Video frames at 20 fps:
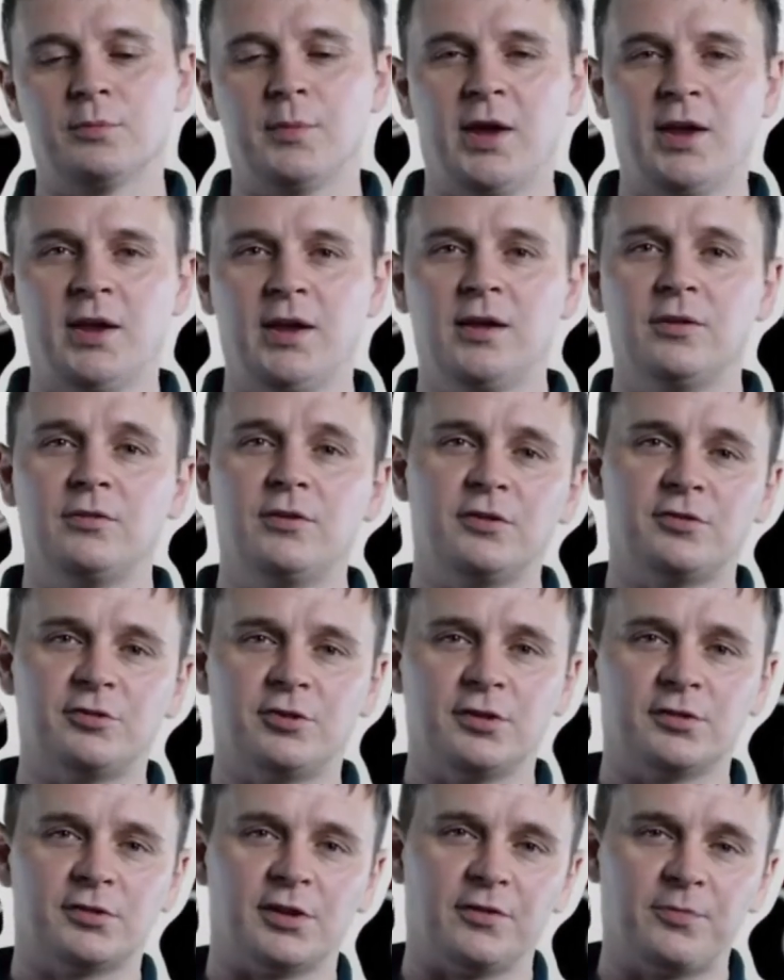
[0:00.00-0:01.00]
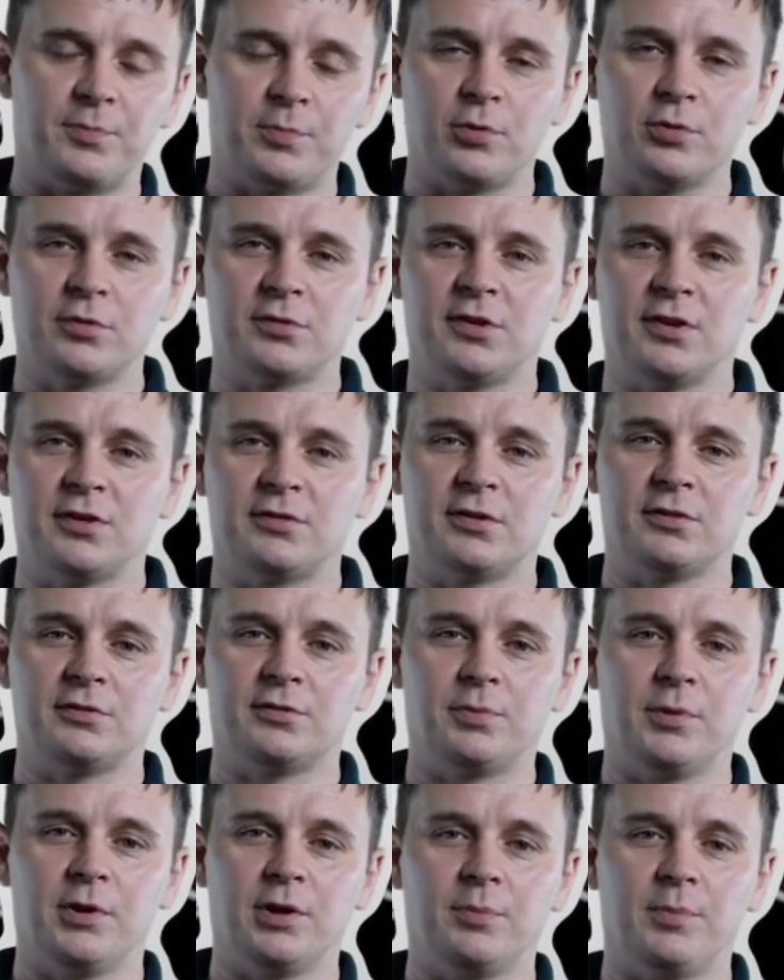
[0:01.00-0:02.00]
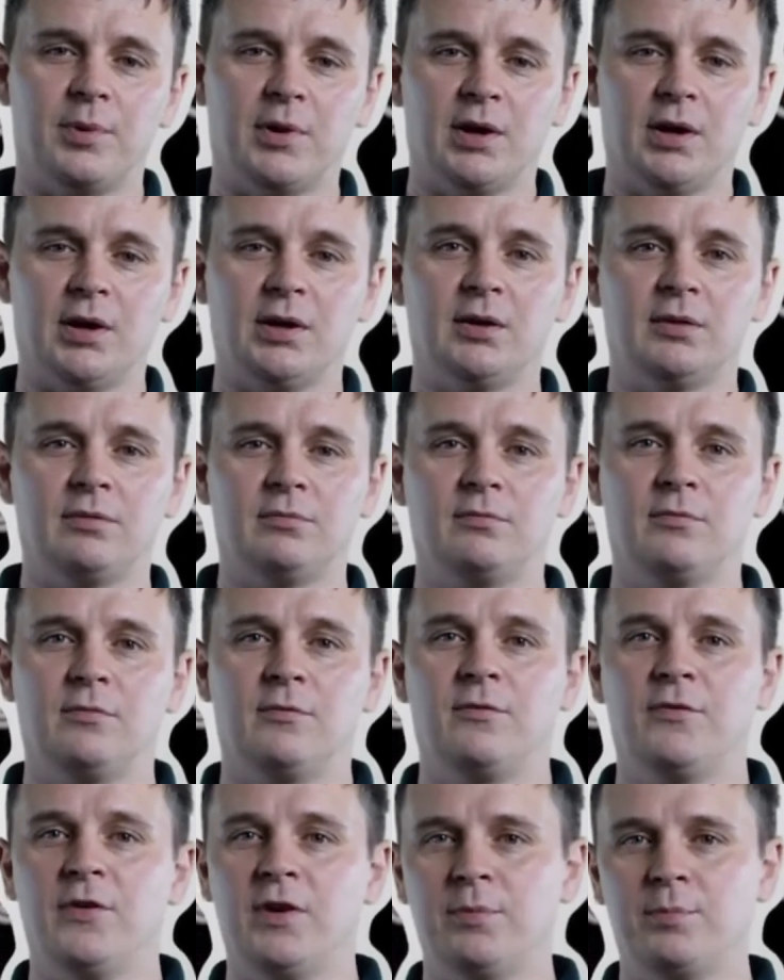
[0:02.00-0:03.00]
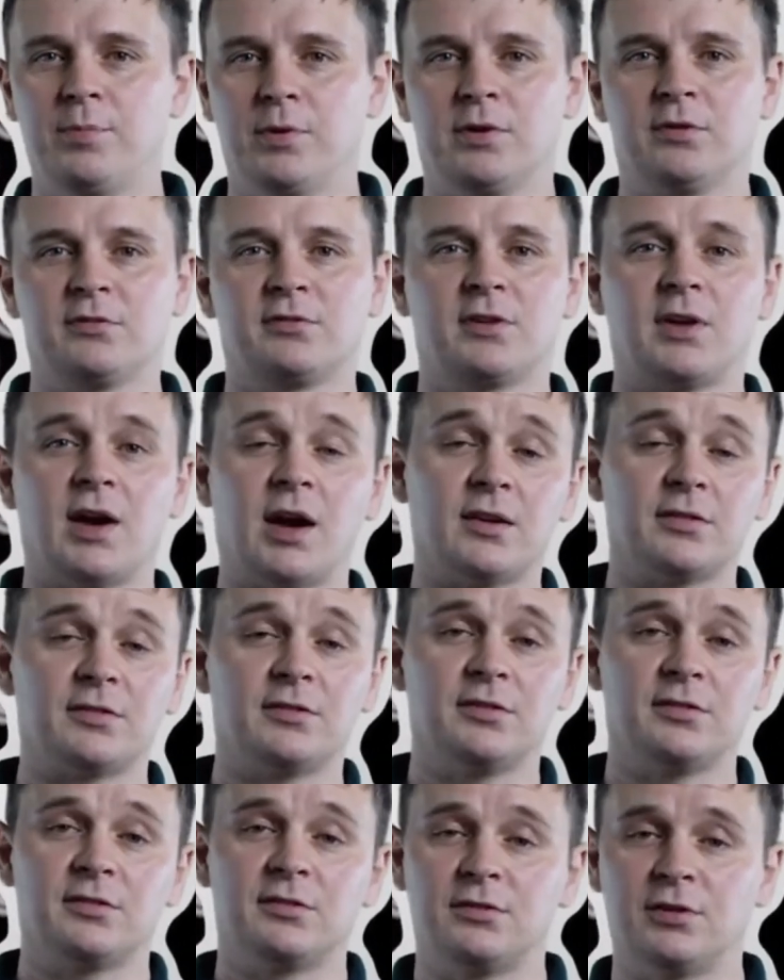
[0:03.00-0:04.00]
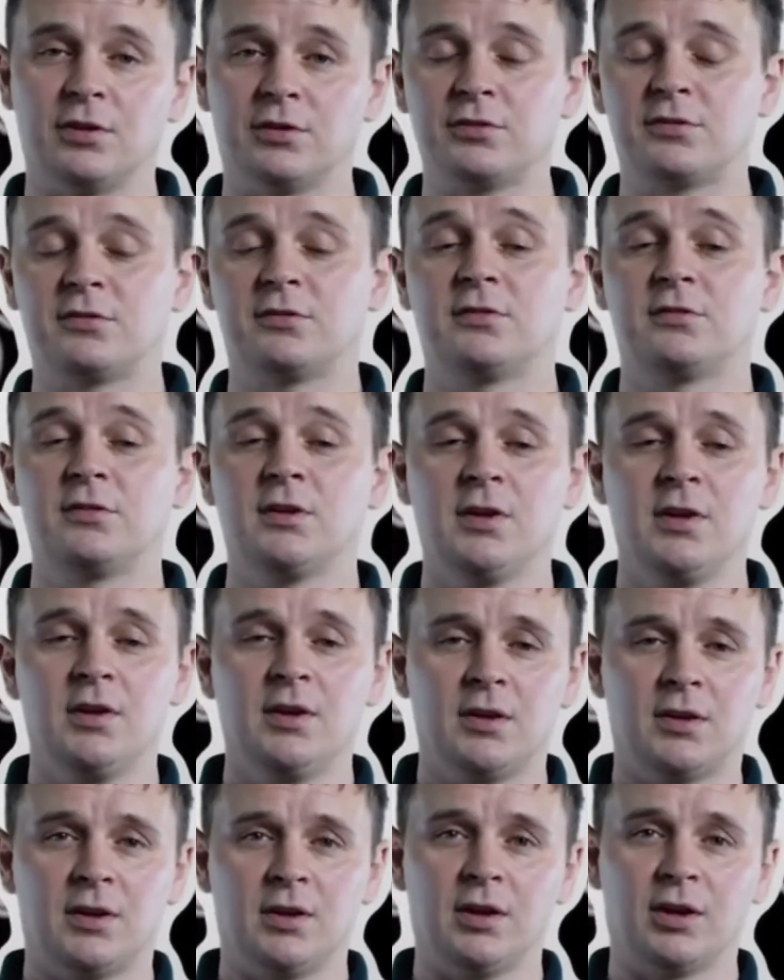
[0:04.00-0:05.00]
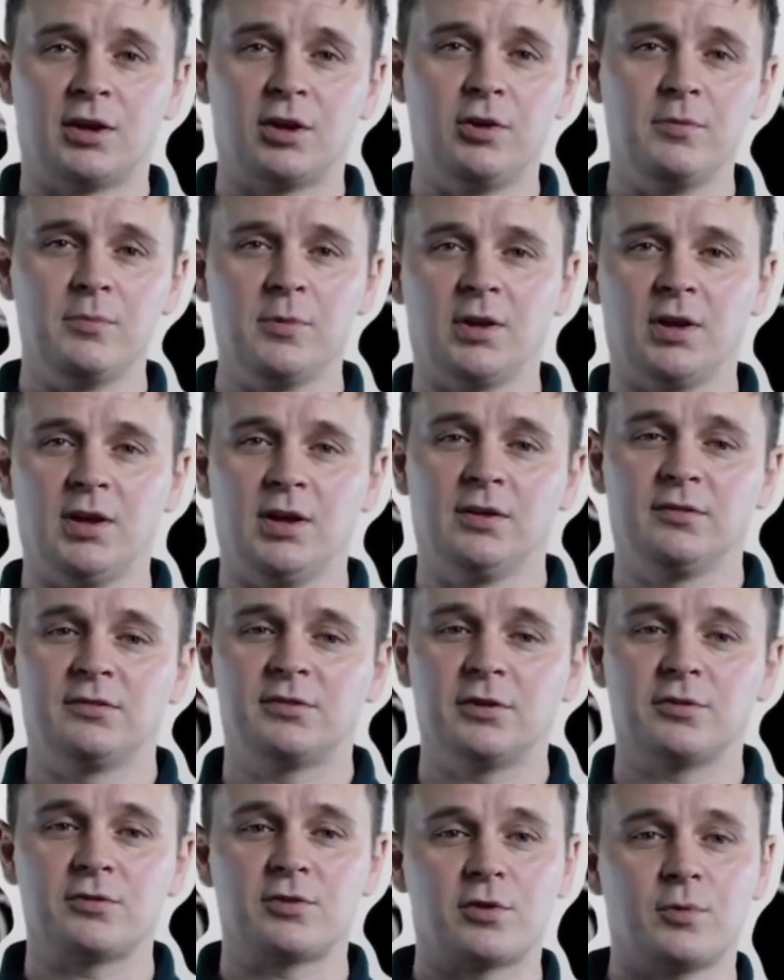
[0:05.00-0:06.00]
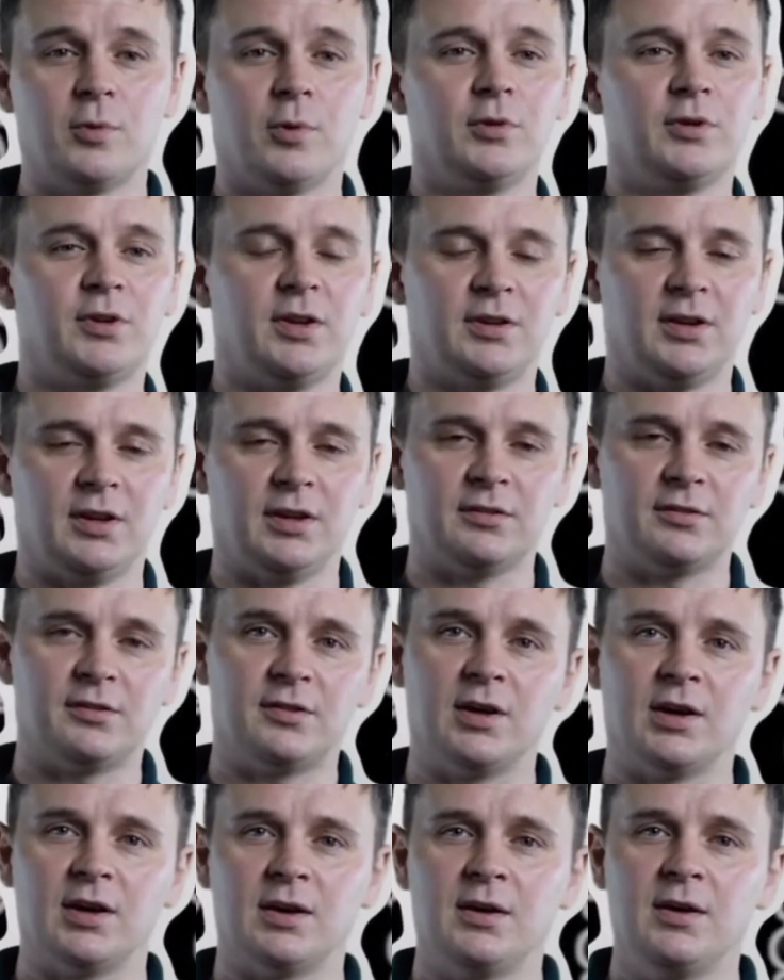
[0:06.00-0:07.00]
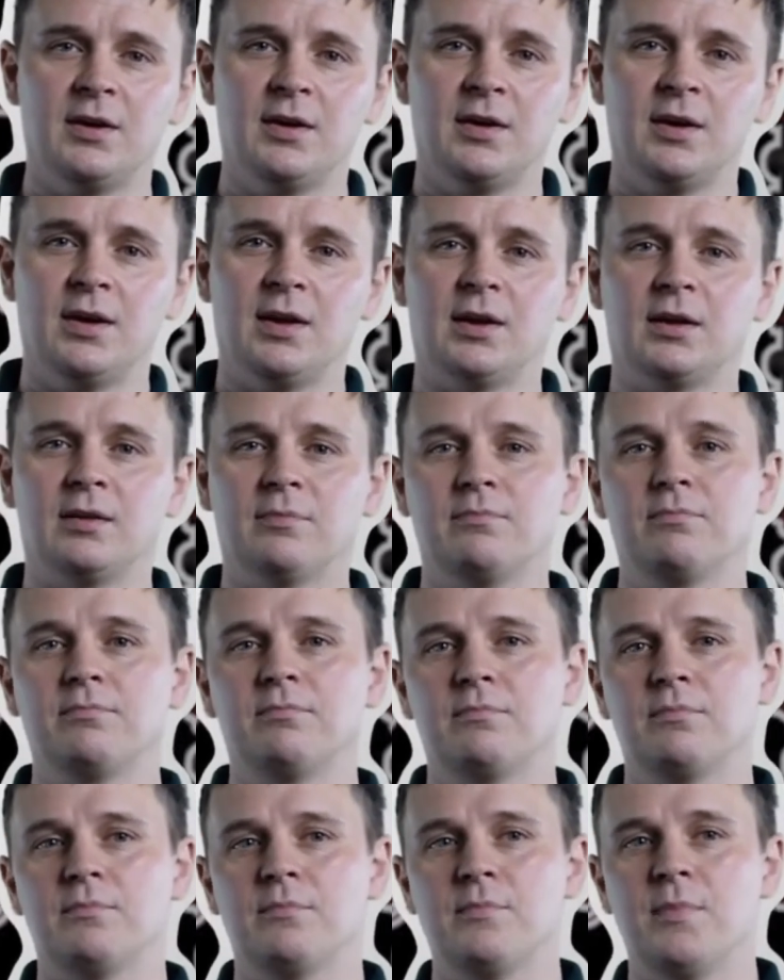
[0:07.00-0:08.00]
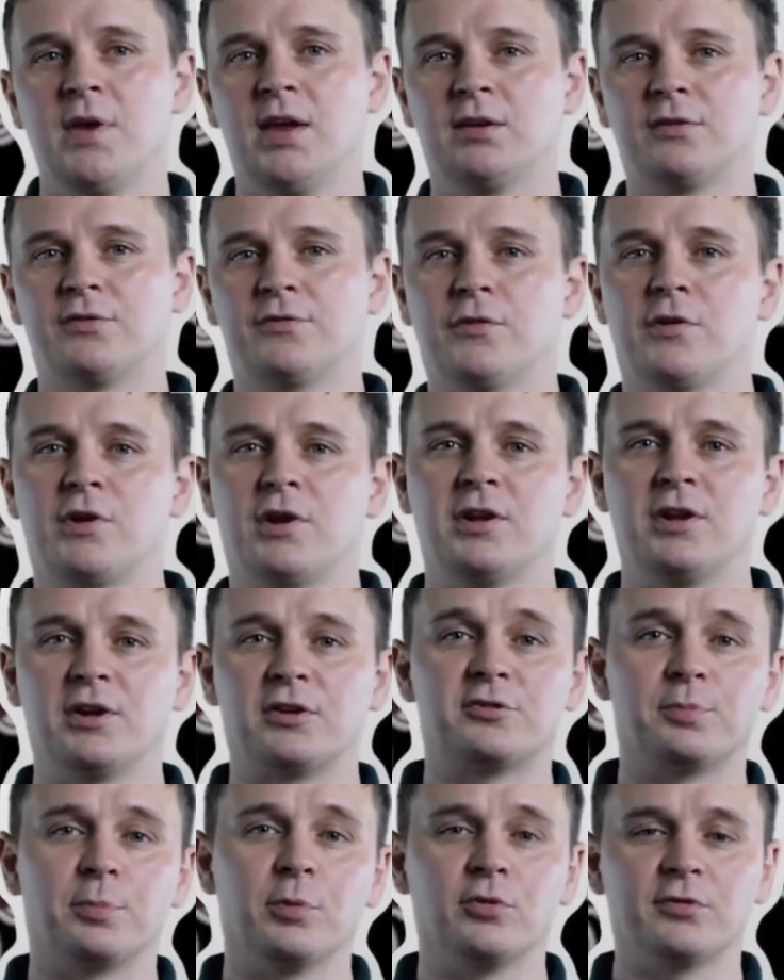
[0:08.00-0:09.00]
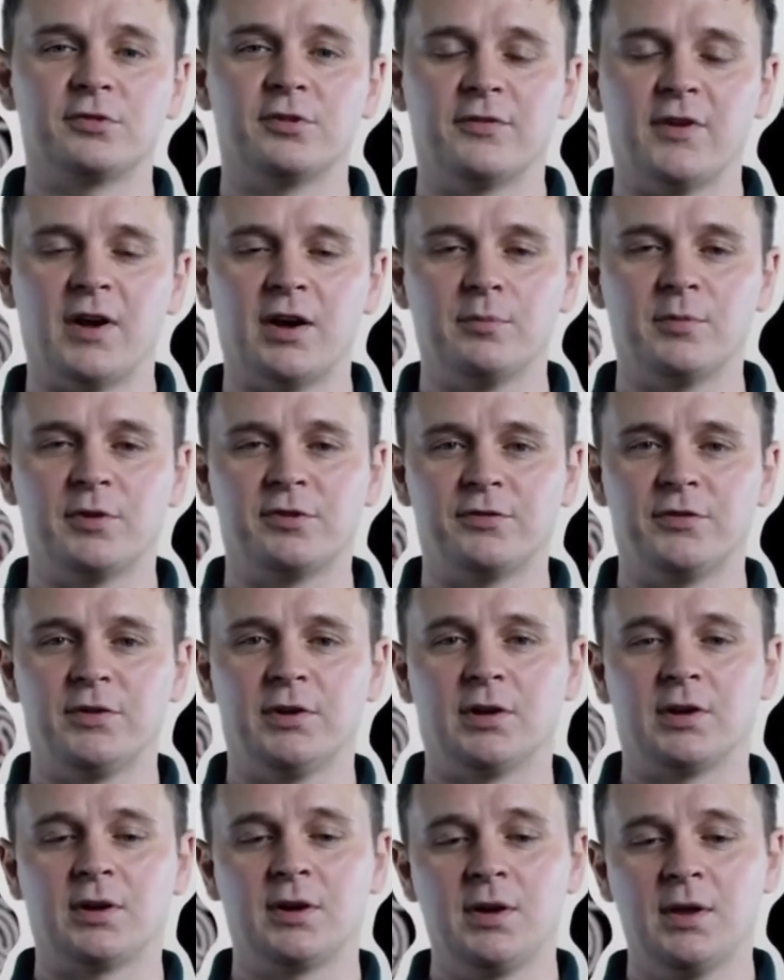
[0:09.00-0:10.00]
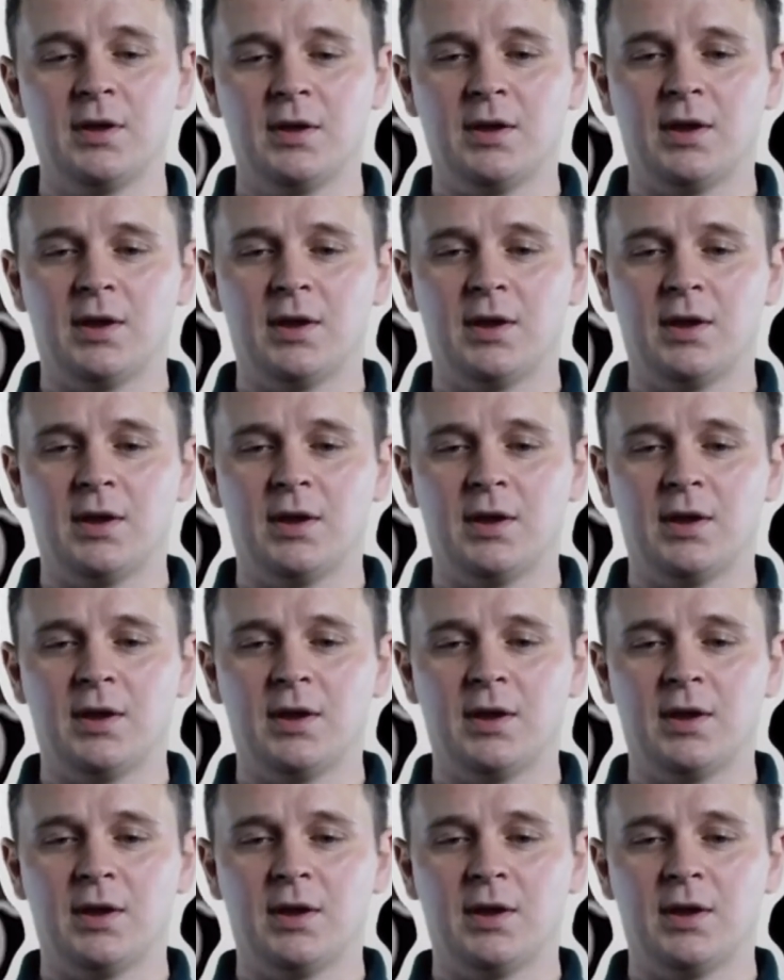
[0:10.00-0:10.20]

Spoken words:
Many industries have processes whereby vapors, gases, dusts can accumulate in such quantities that it makes for an explosive atmosphere.